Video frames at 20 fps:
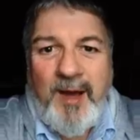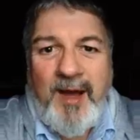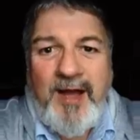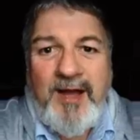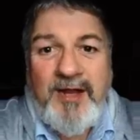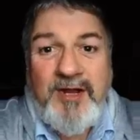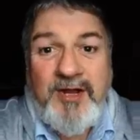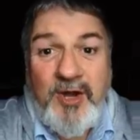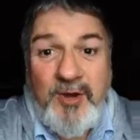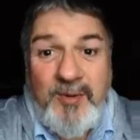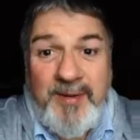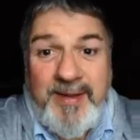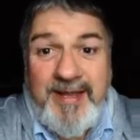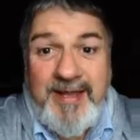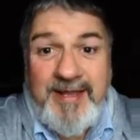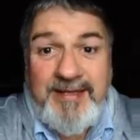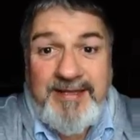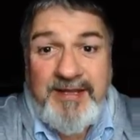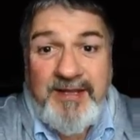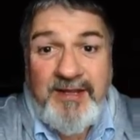are going
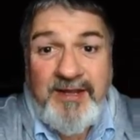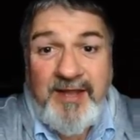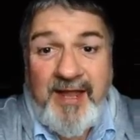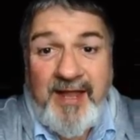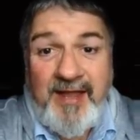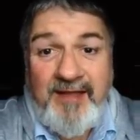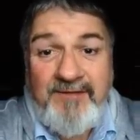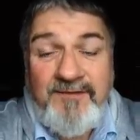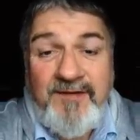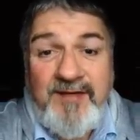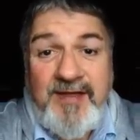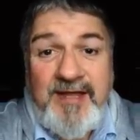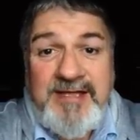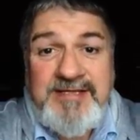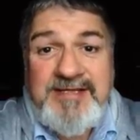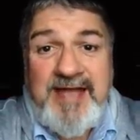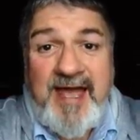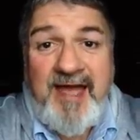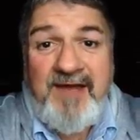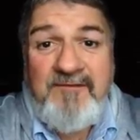in your life,
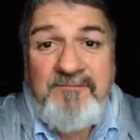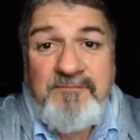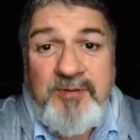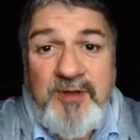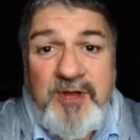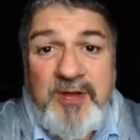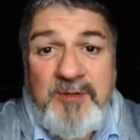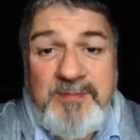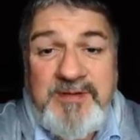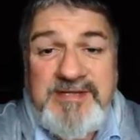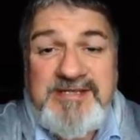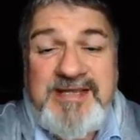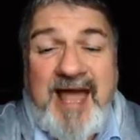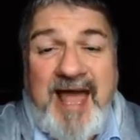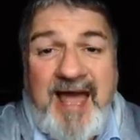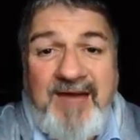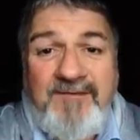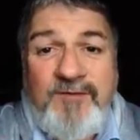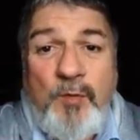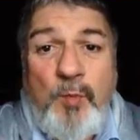to have purpose, to
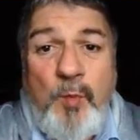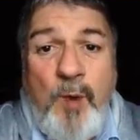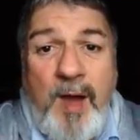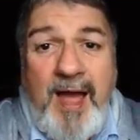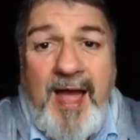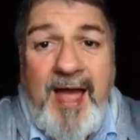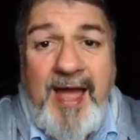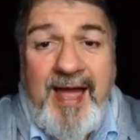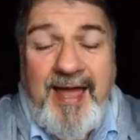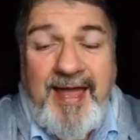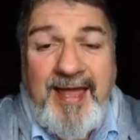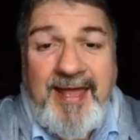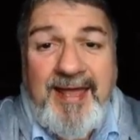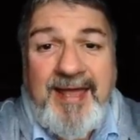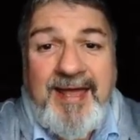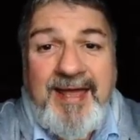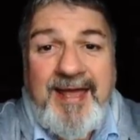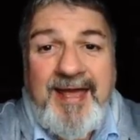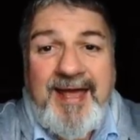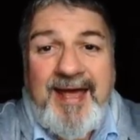have a why.
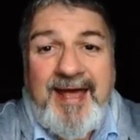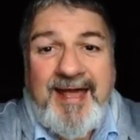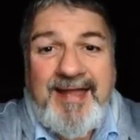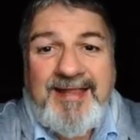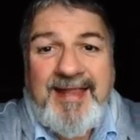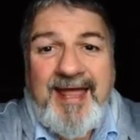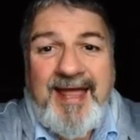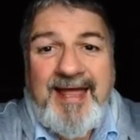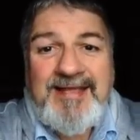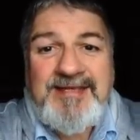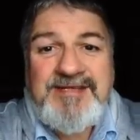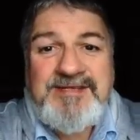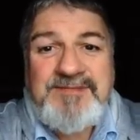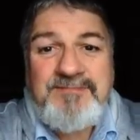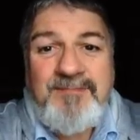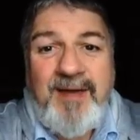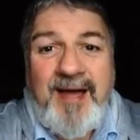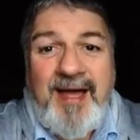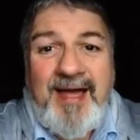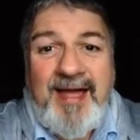And that's
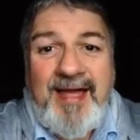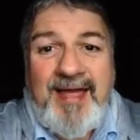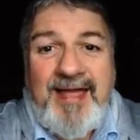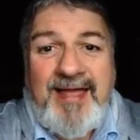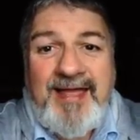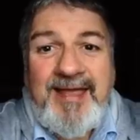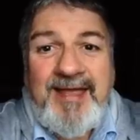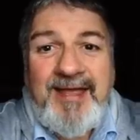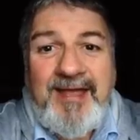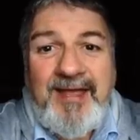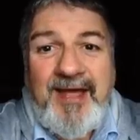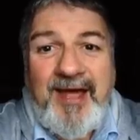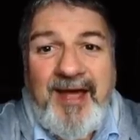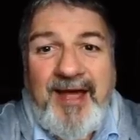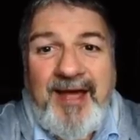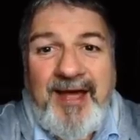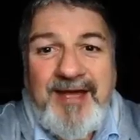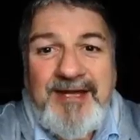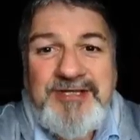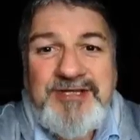my
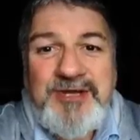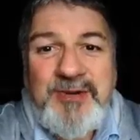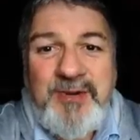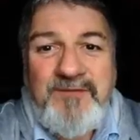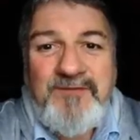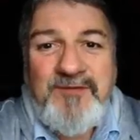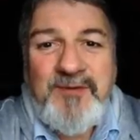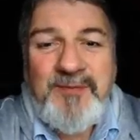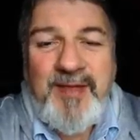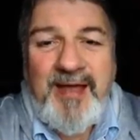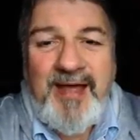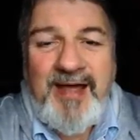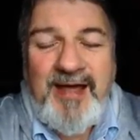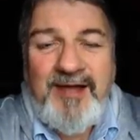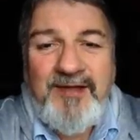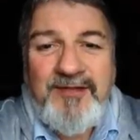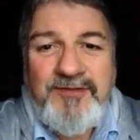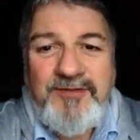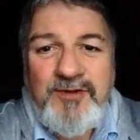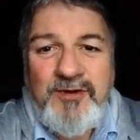Shooting From The
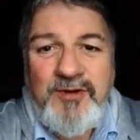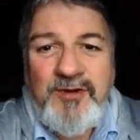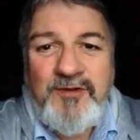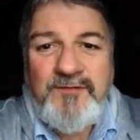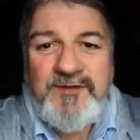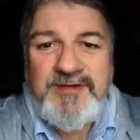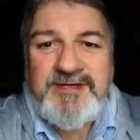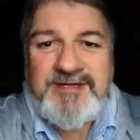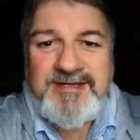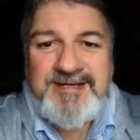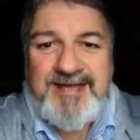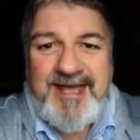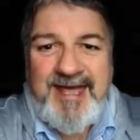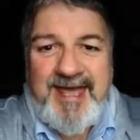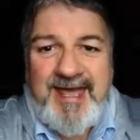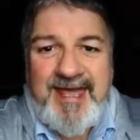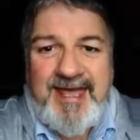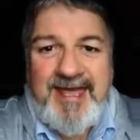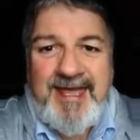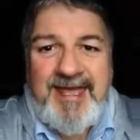Heart thought for
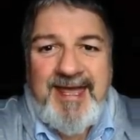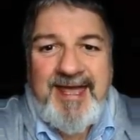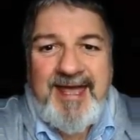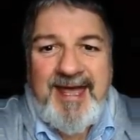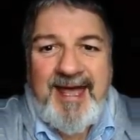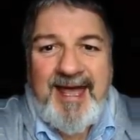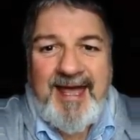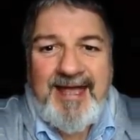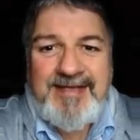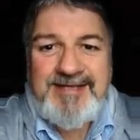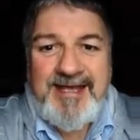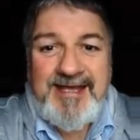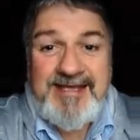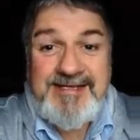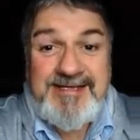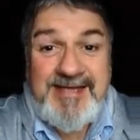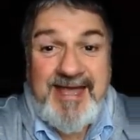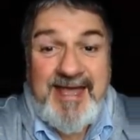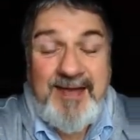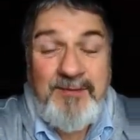today. As I
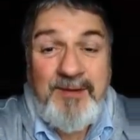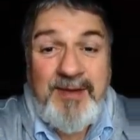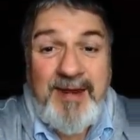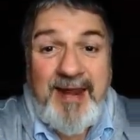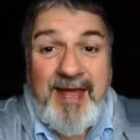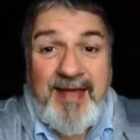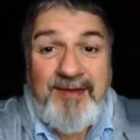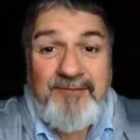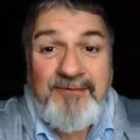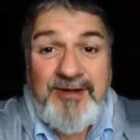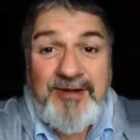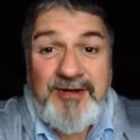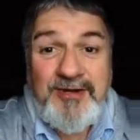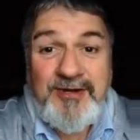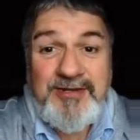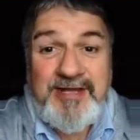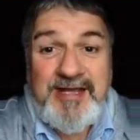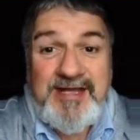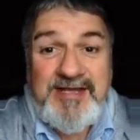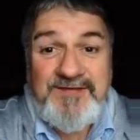say, when I
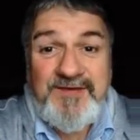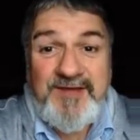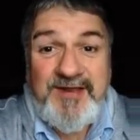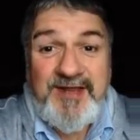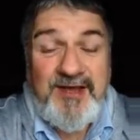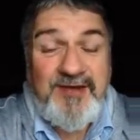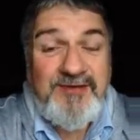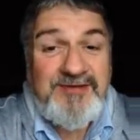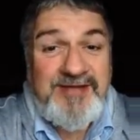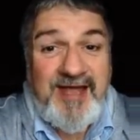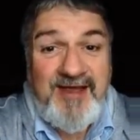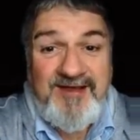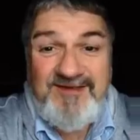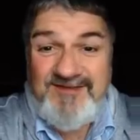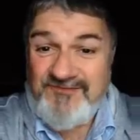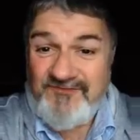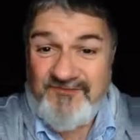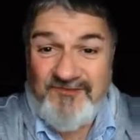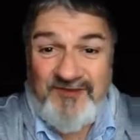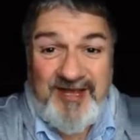record these videos, I
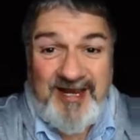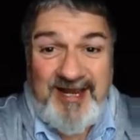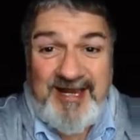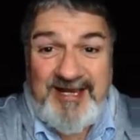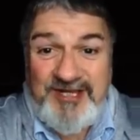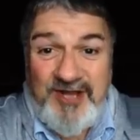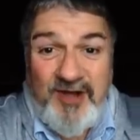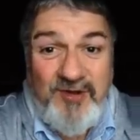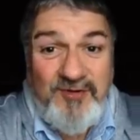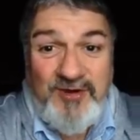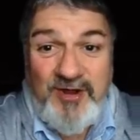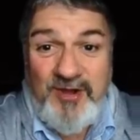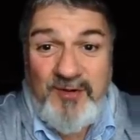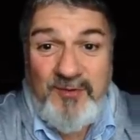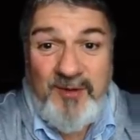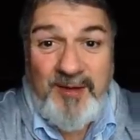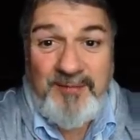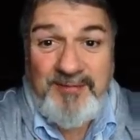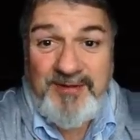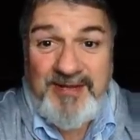really don't know
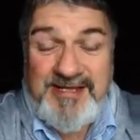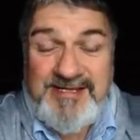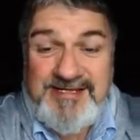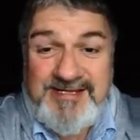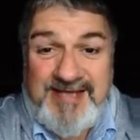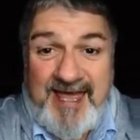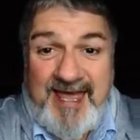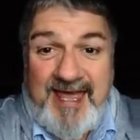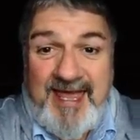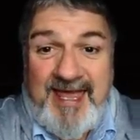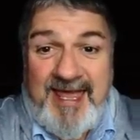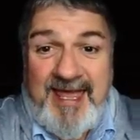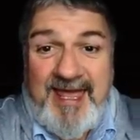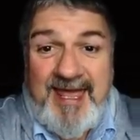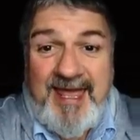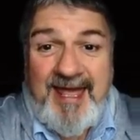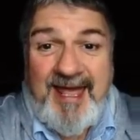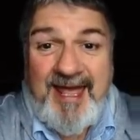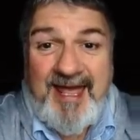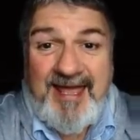what I'm going to say,
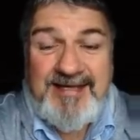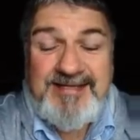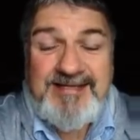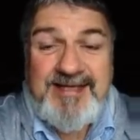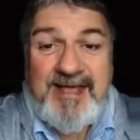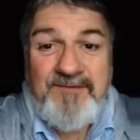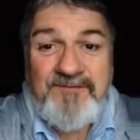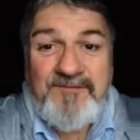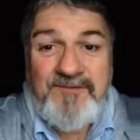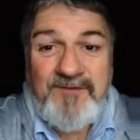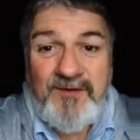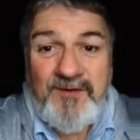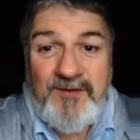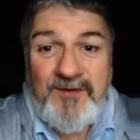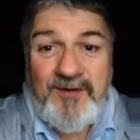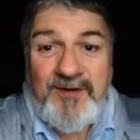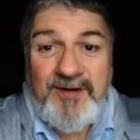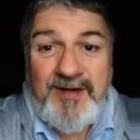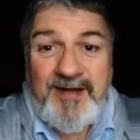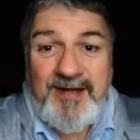except
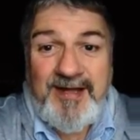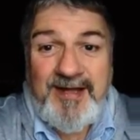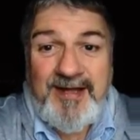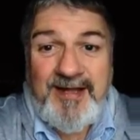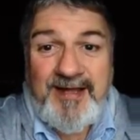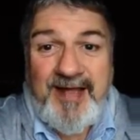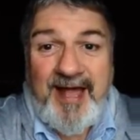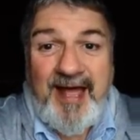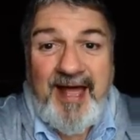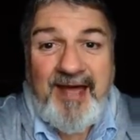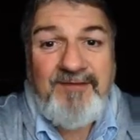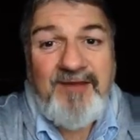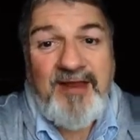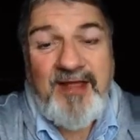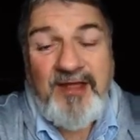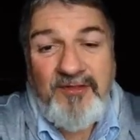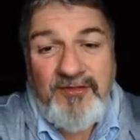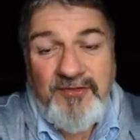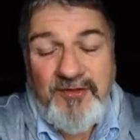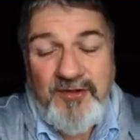for I have a
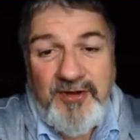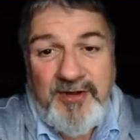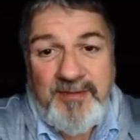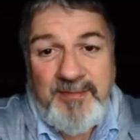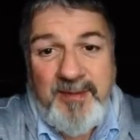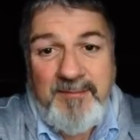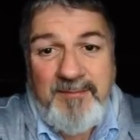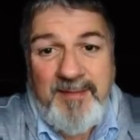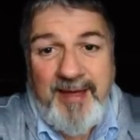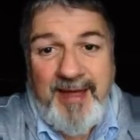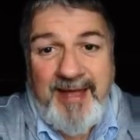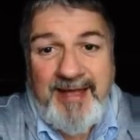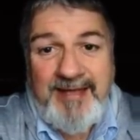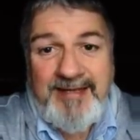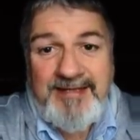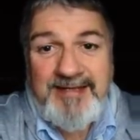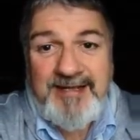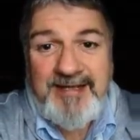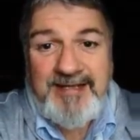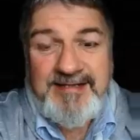little thought in my
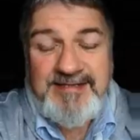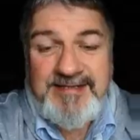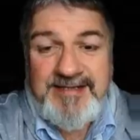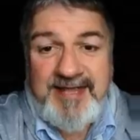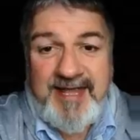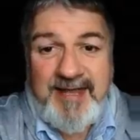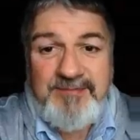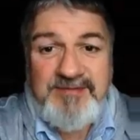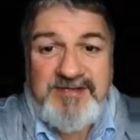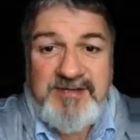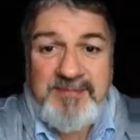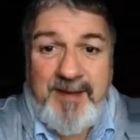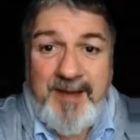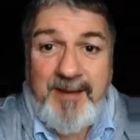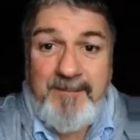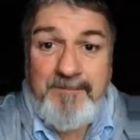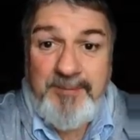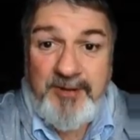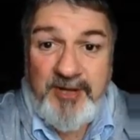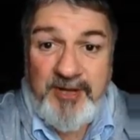mind, and today was
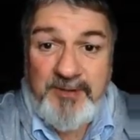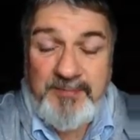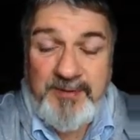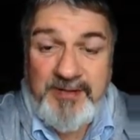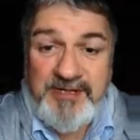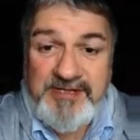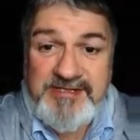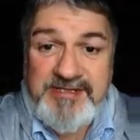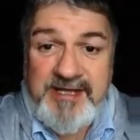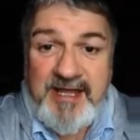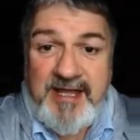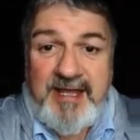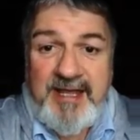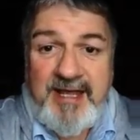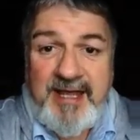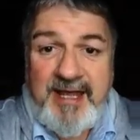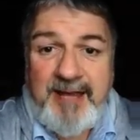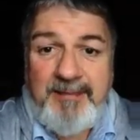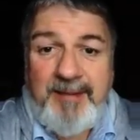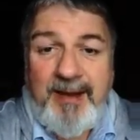about purpose
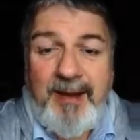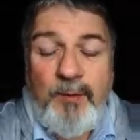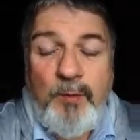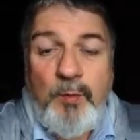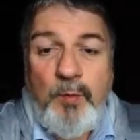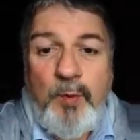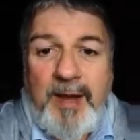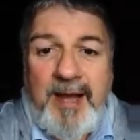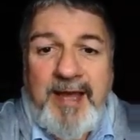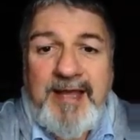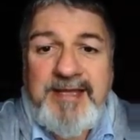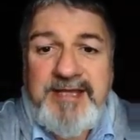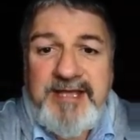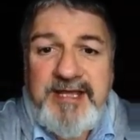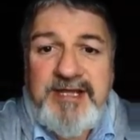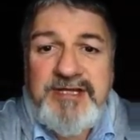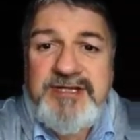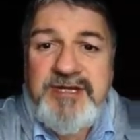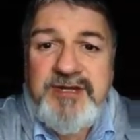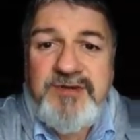and about why do
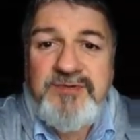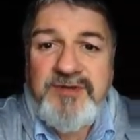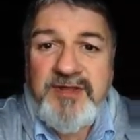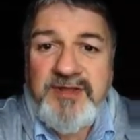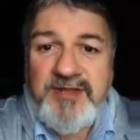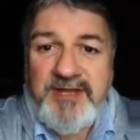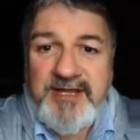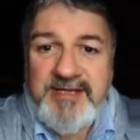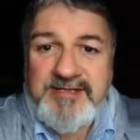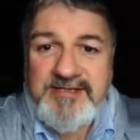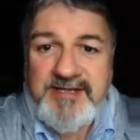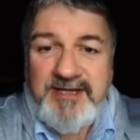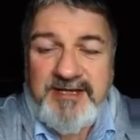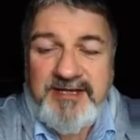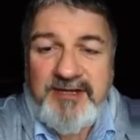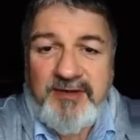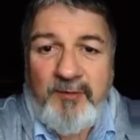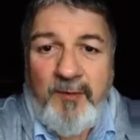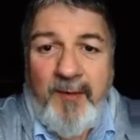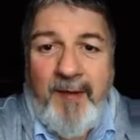you do the things that
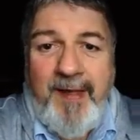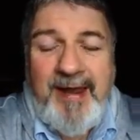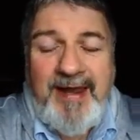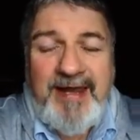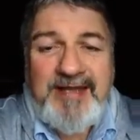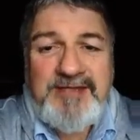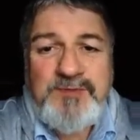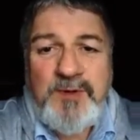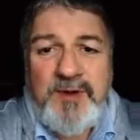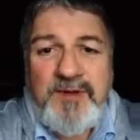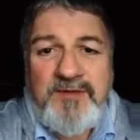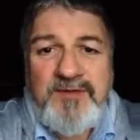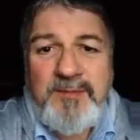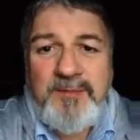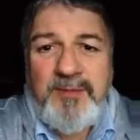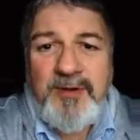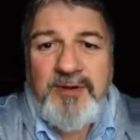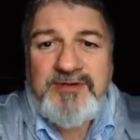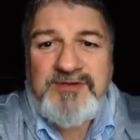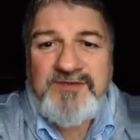you do. It's one of the
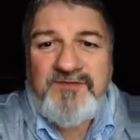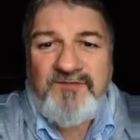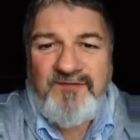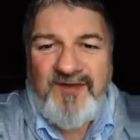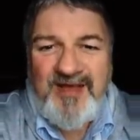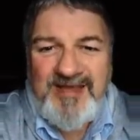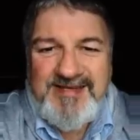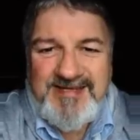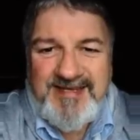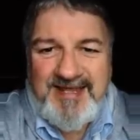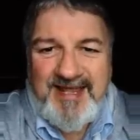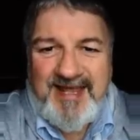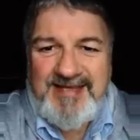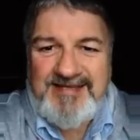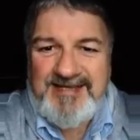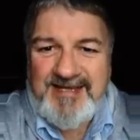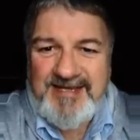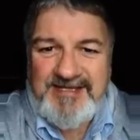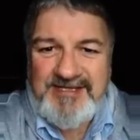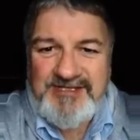most
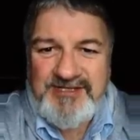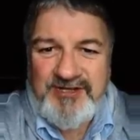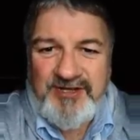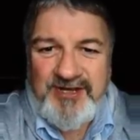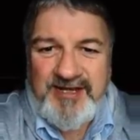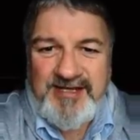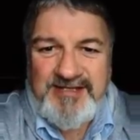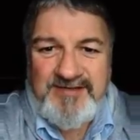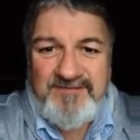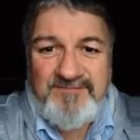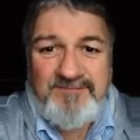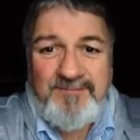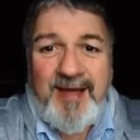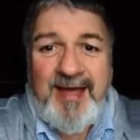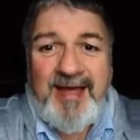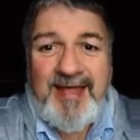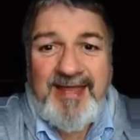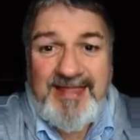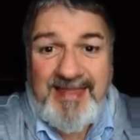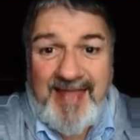fascinating studies of
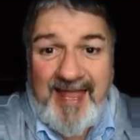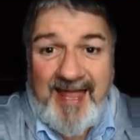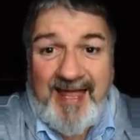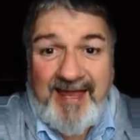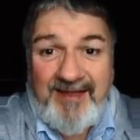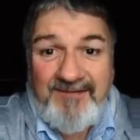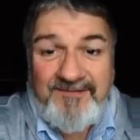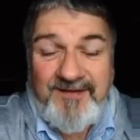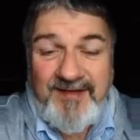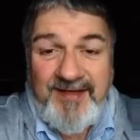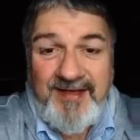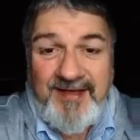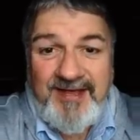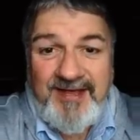my life